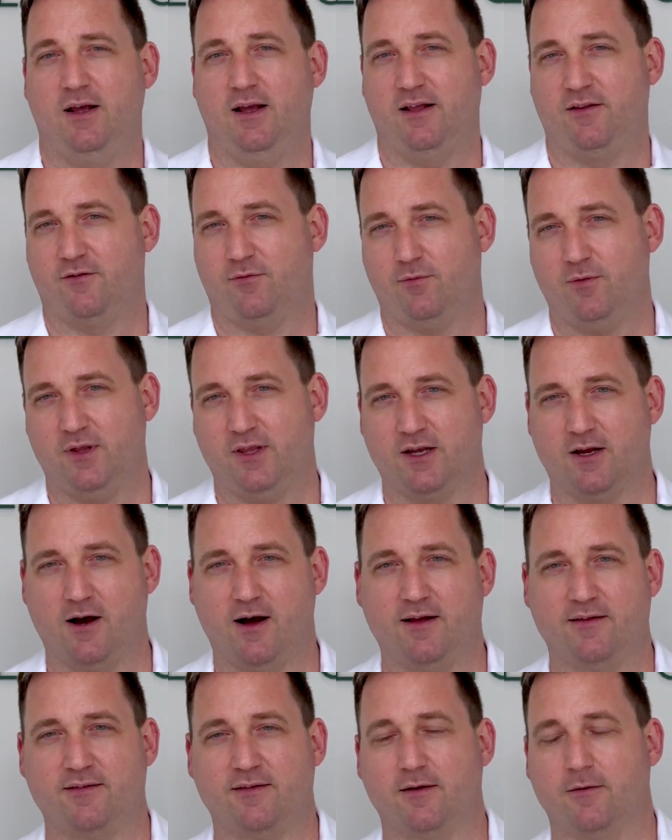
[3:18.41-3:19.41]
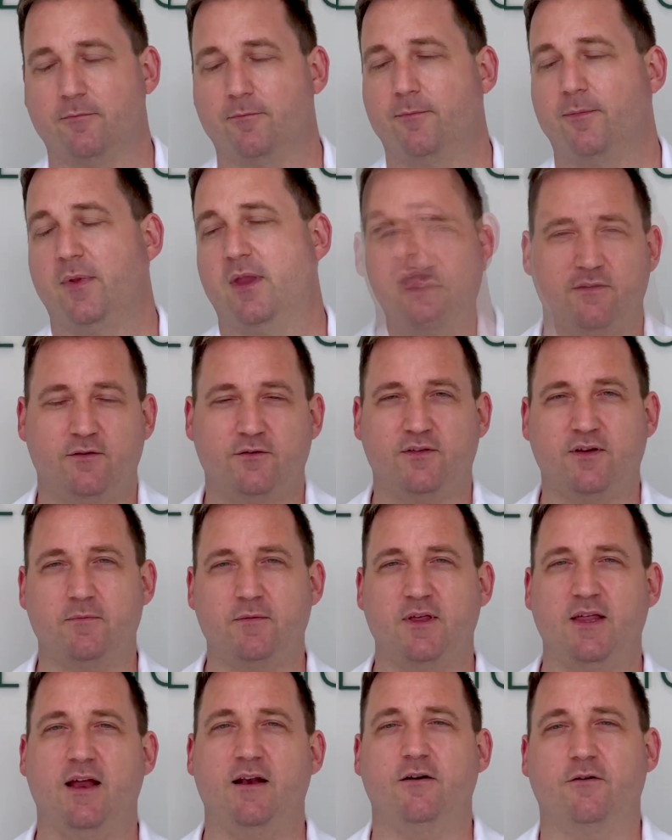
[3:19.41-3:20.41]
It's really awesome. So it's
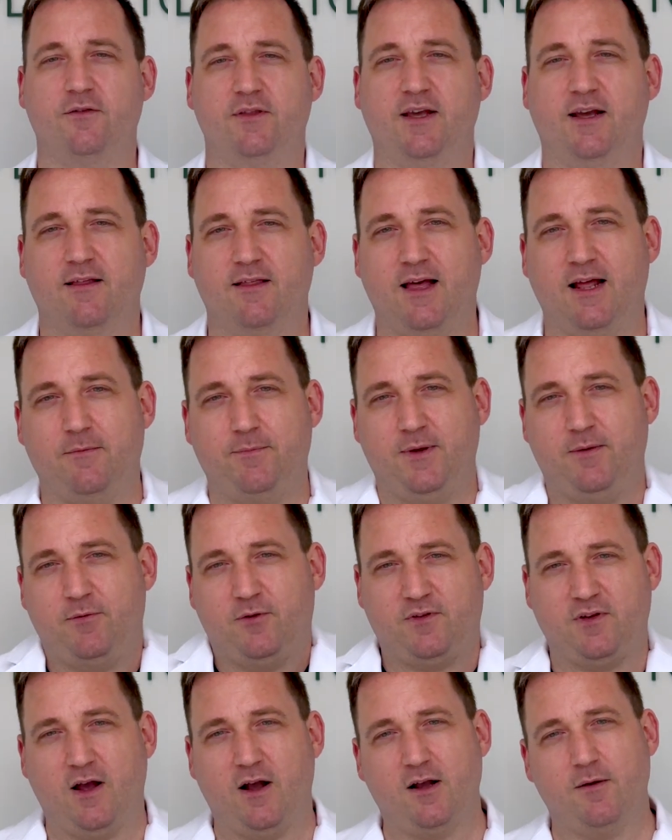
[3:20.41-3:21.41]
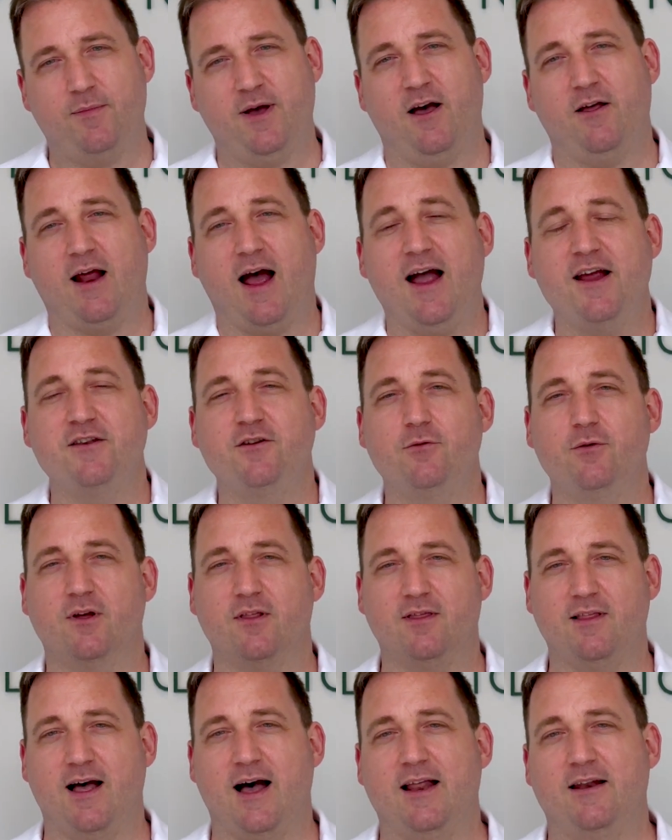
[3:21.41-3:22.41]
something I don't think a lot of people talk about. I do a
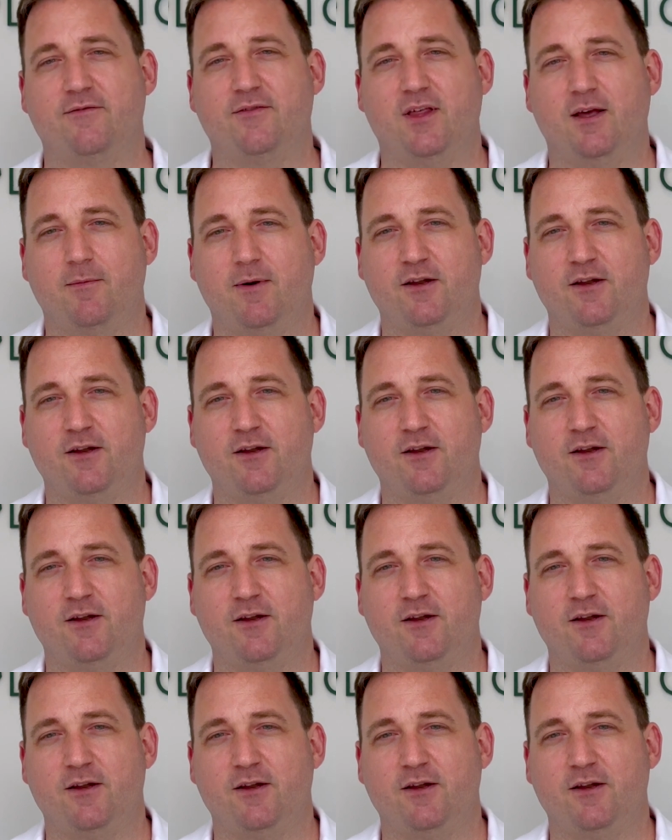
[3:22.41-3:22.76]
lot of them.